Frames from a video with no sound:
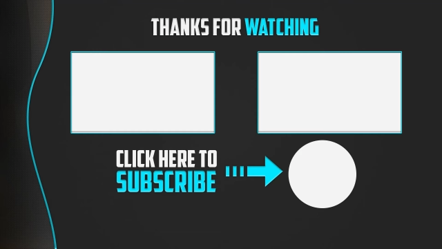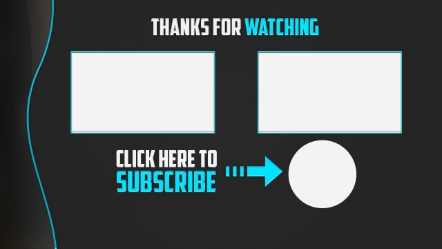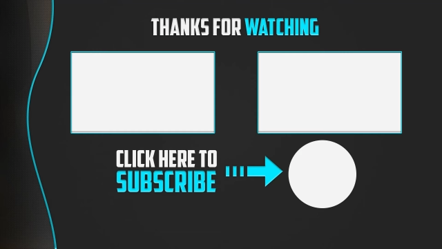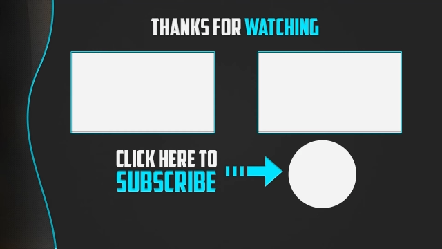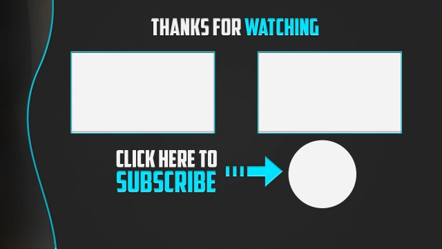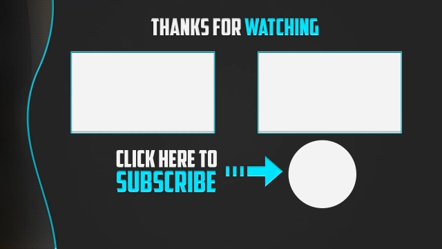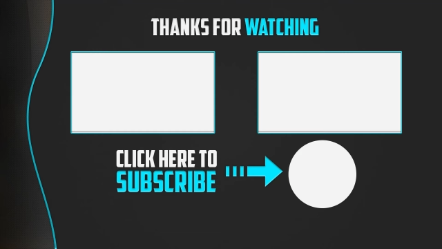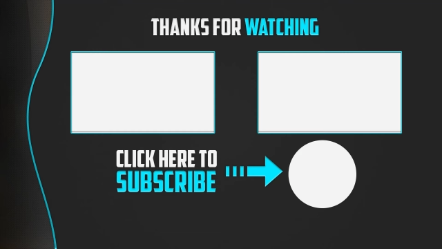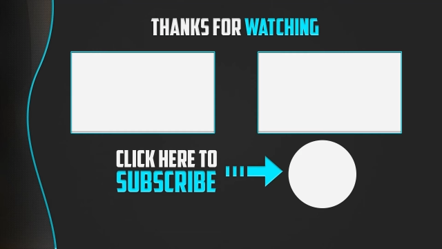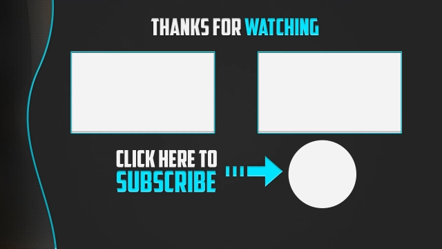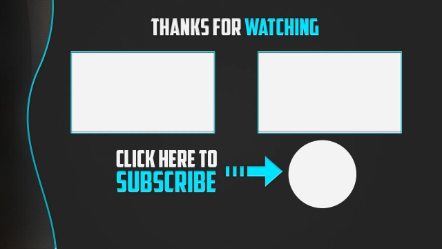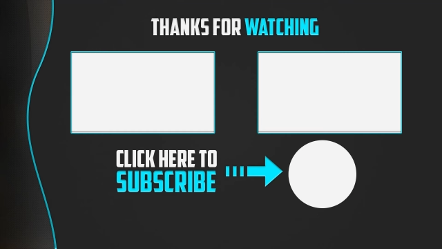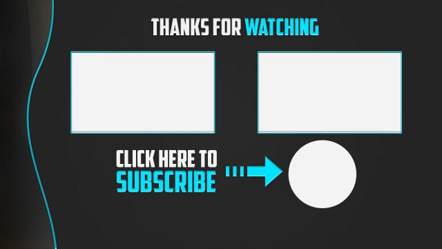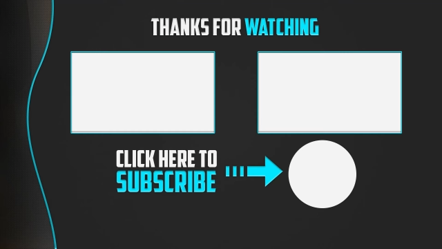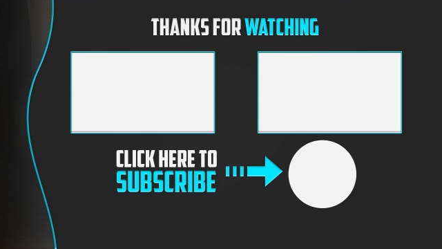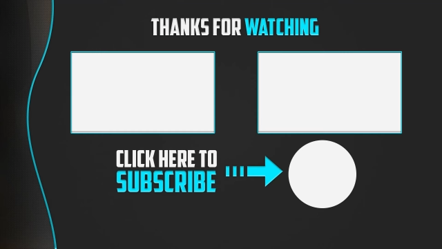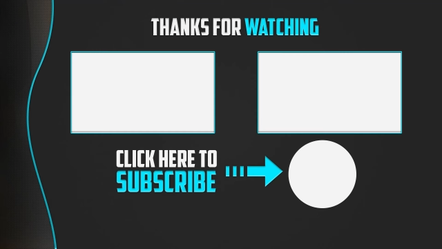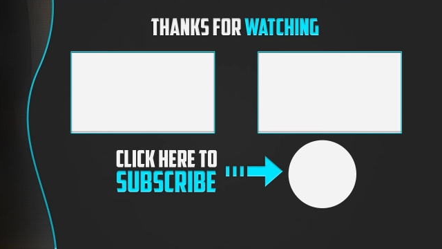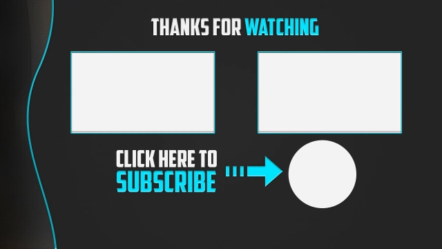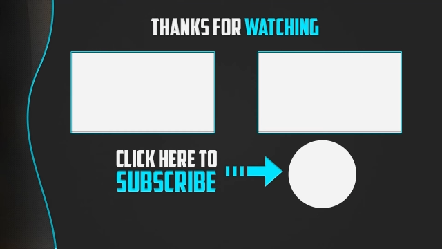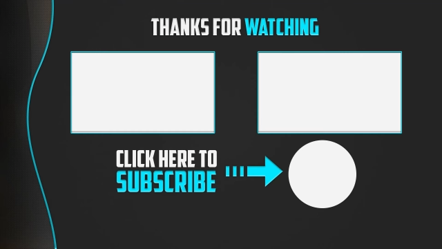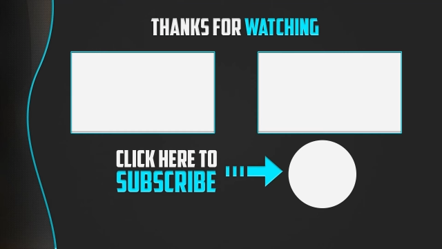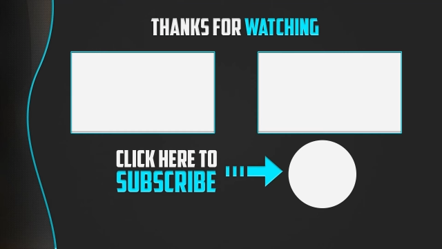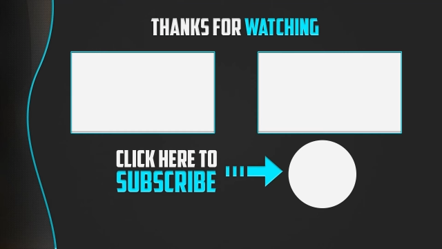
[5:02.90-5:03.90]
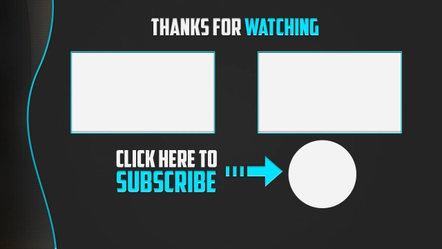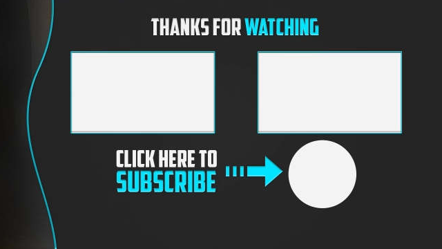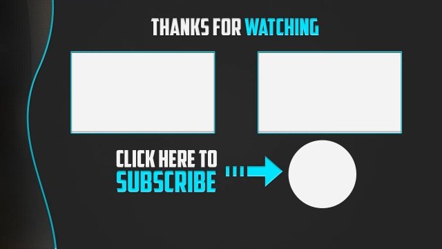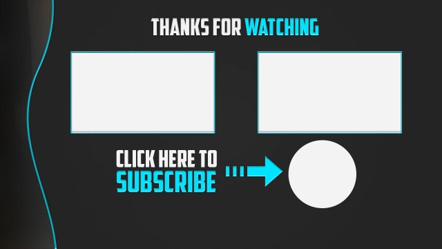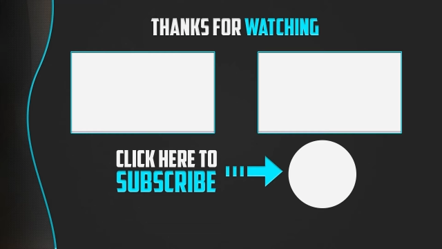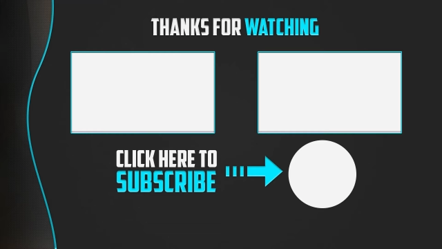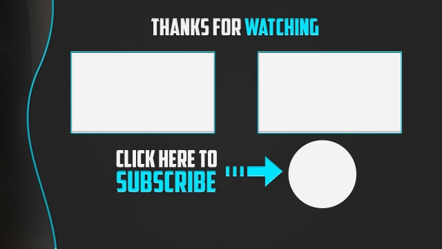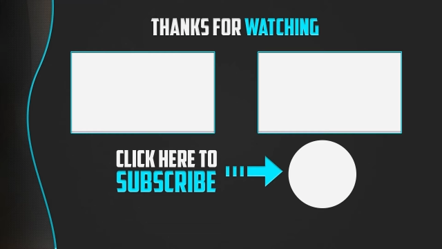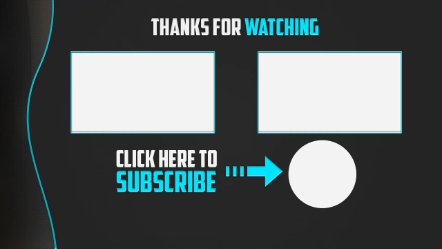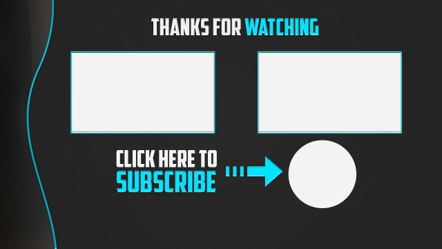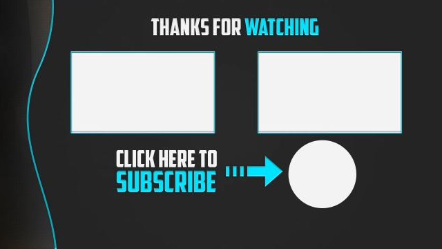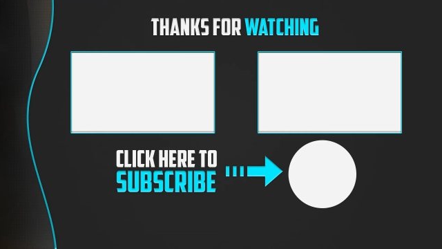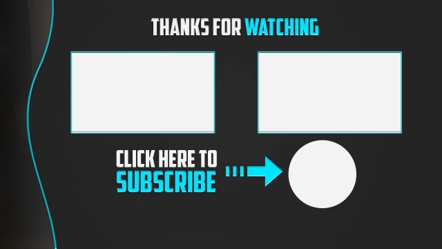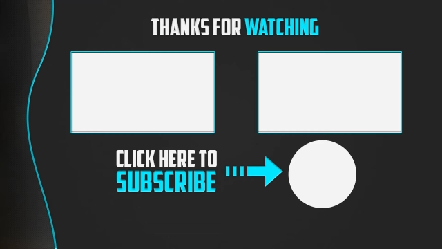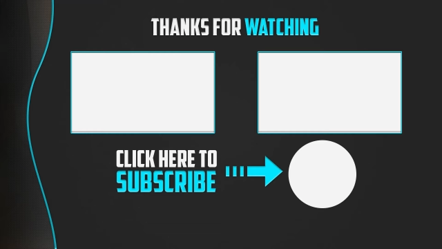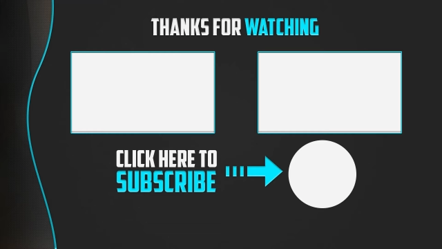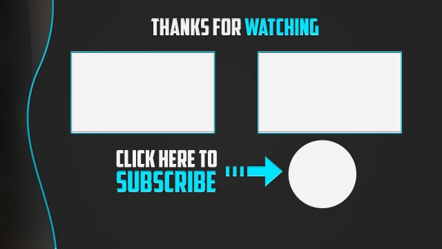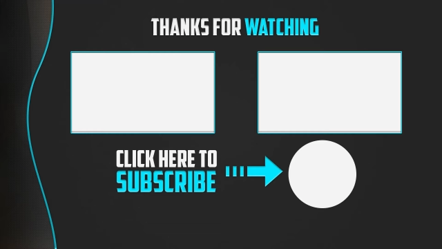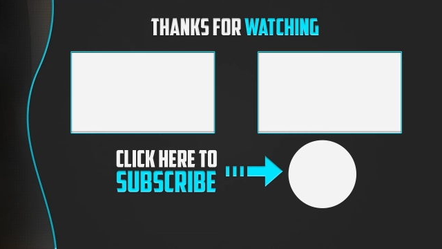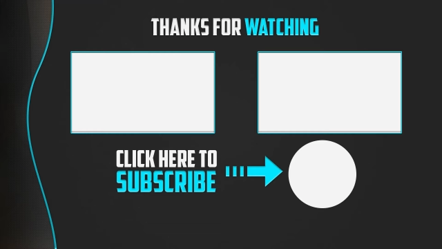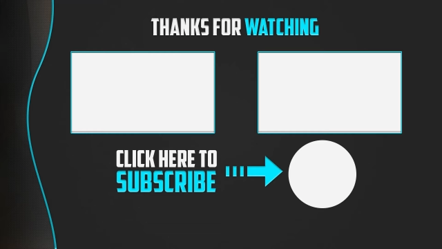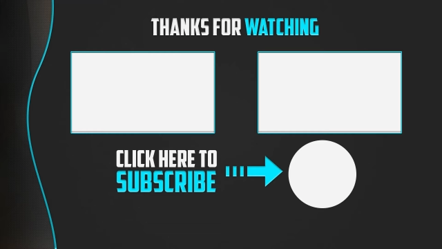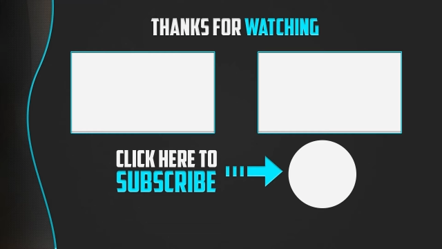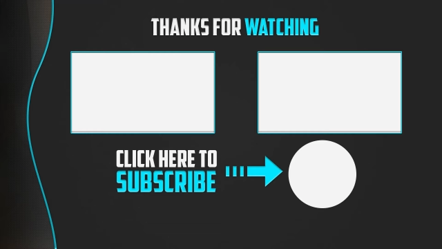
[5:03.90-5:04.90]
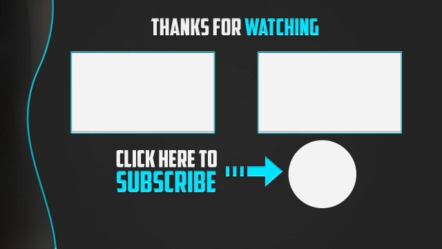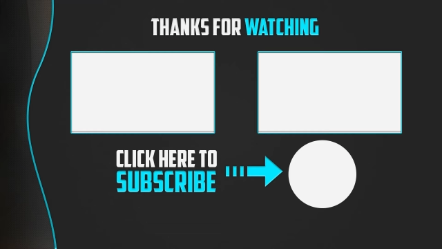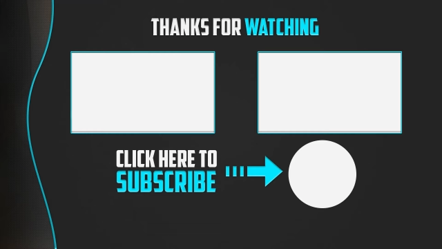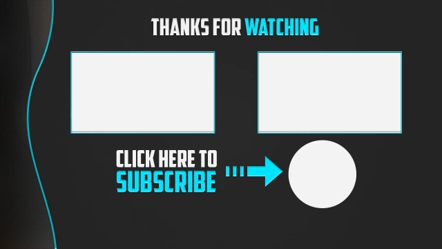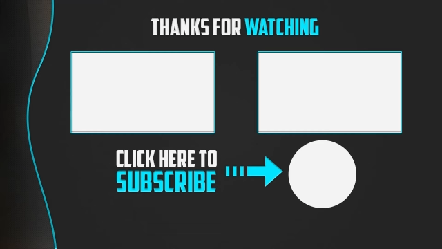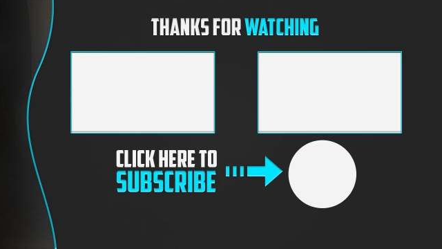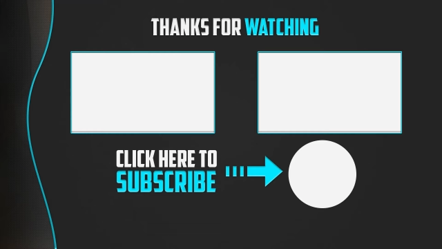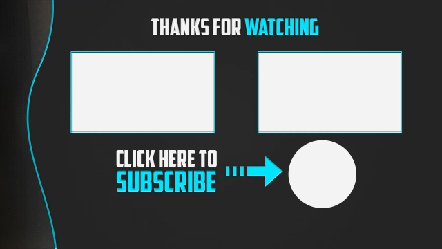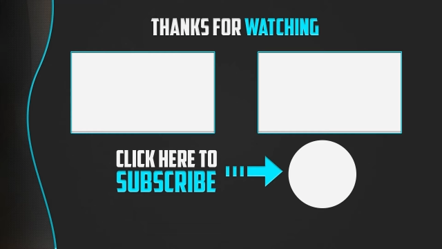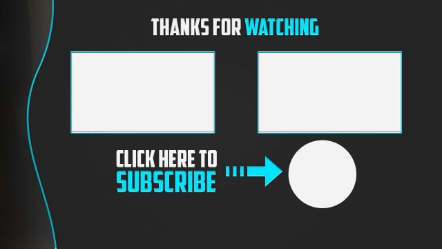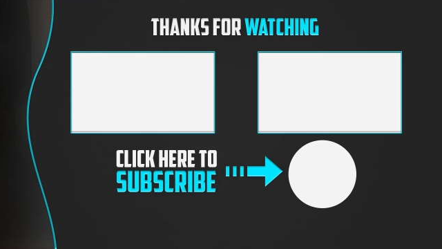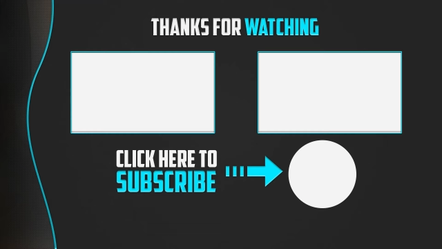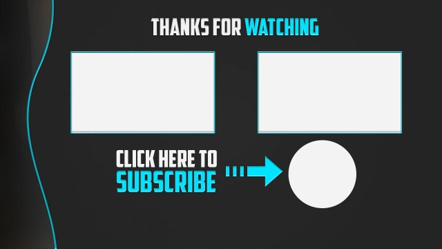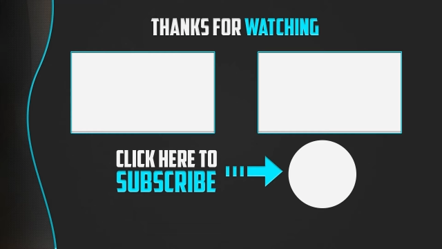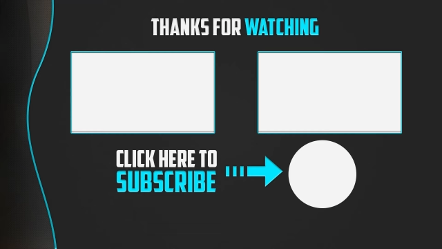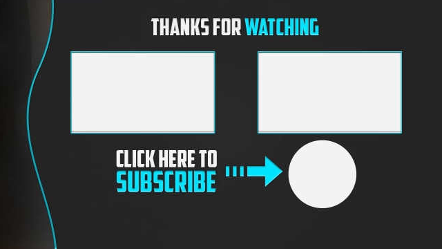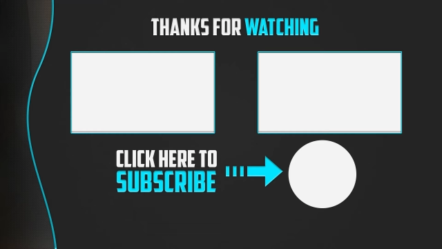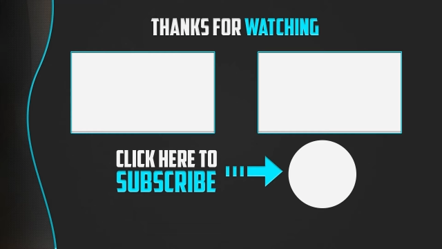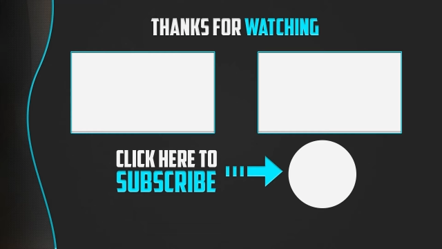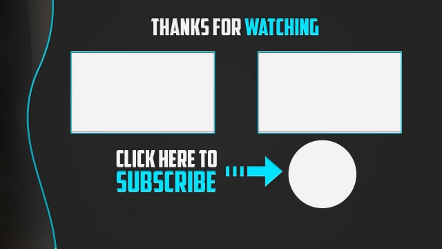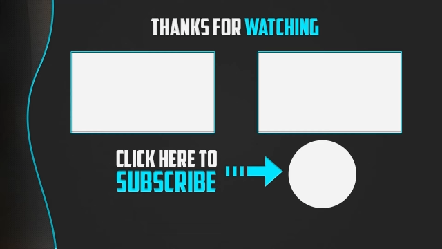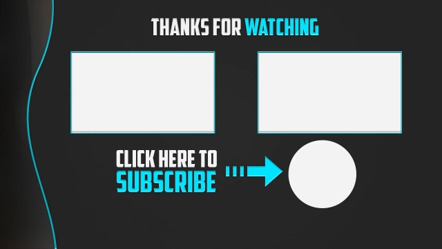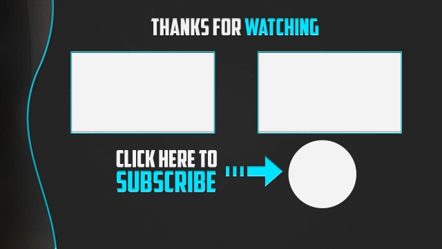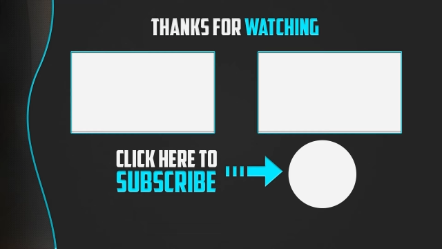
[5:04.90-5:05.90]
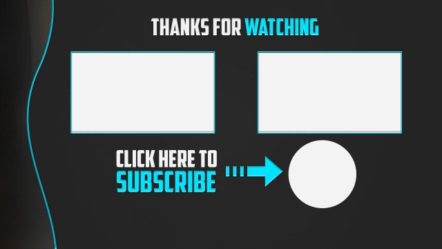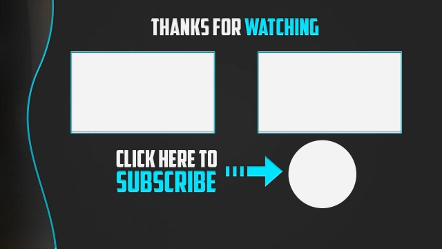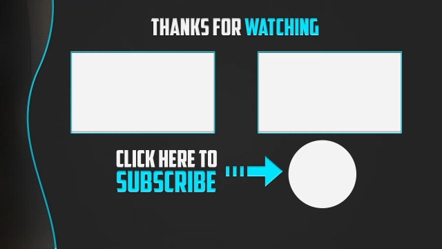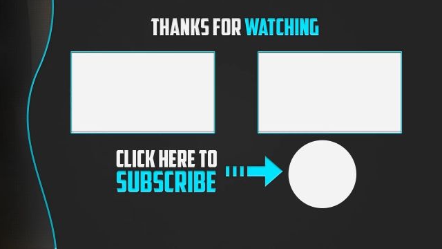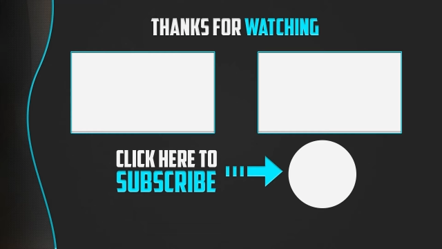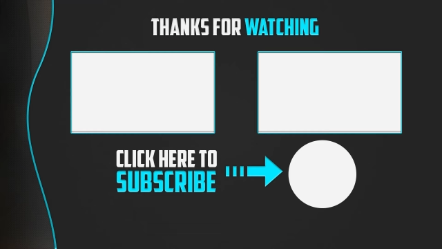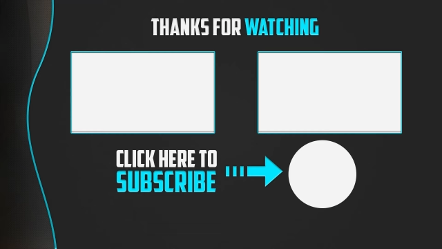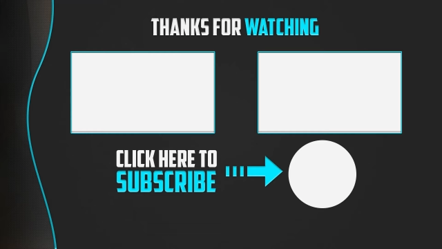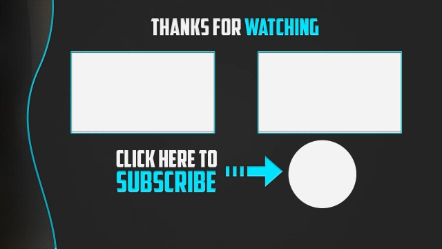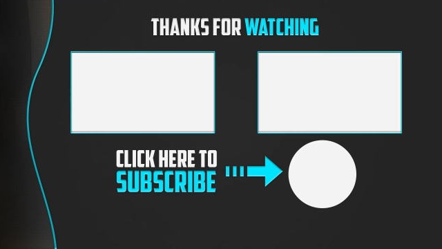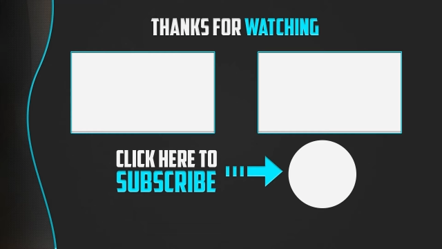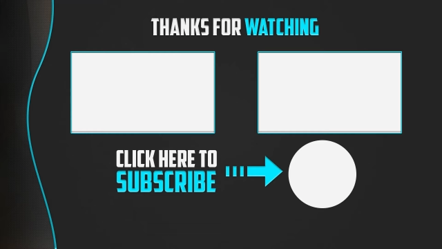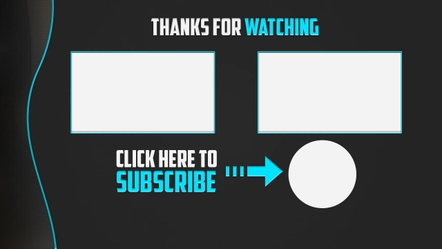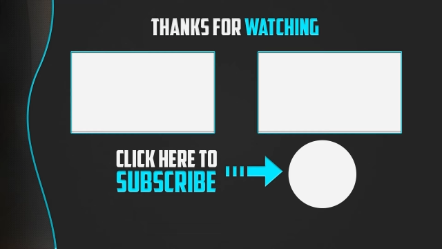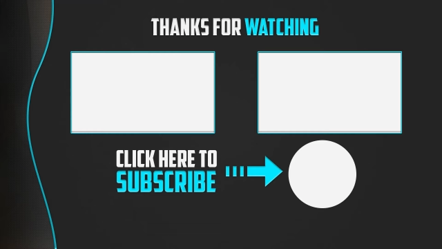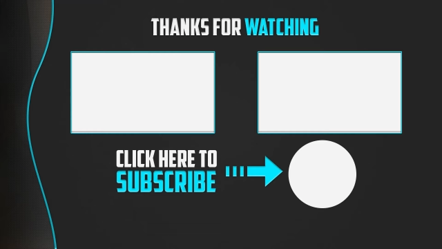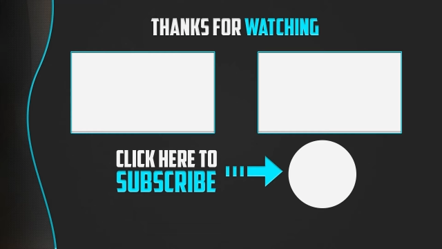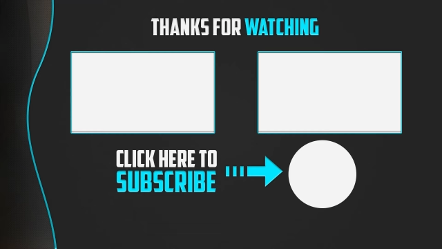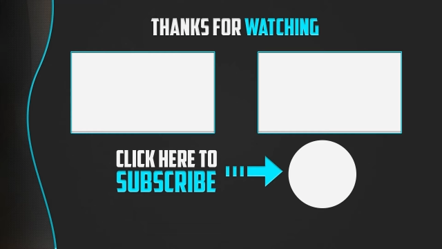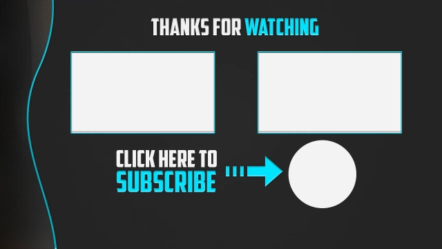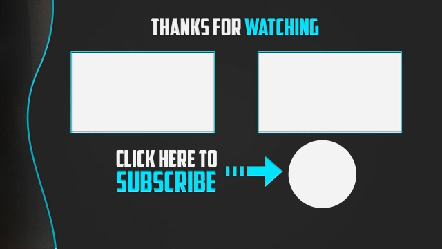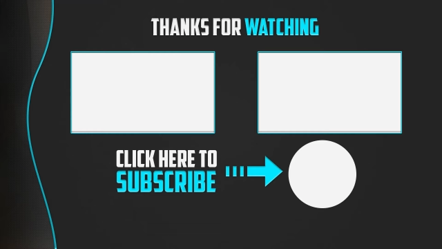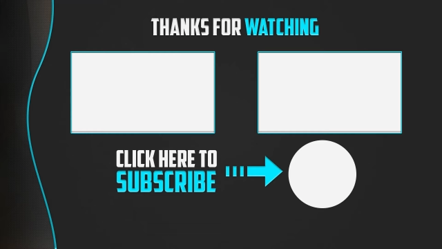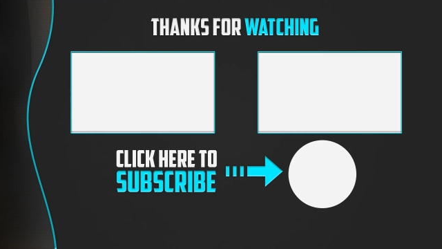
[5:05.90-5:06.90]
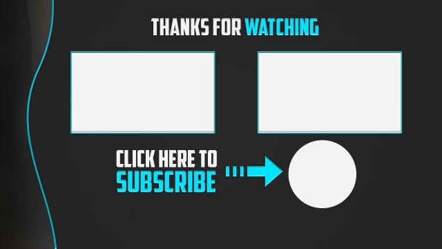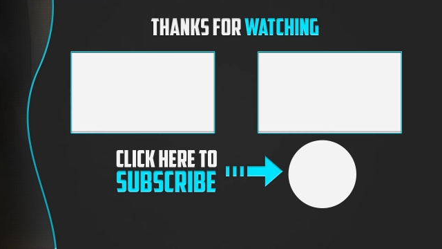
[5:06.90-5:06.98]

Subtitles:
No face is visible, so there are no lips to read.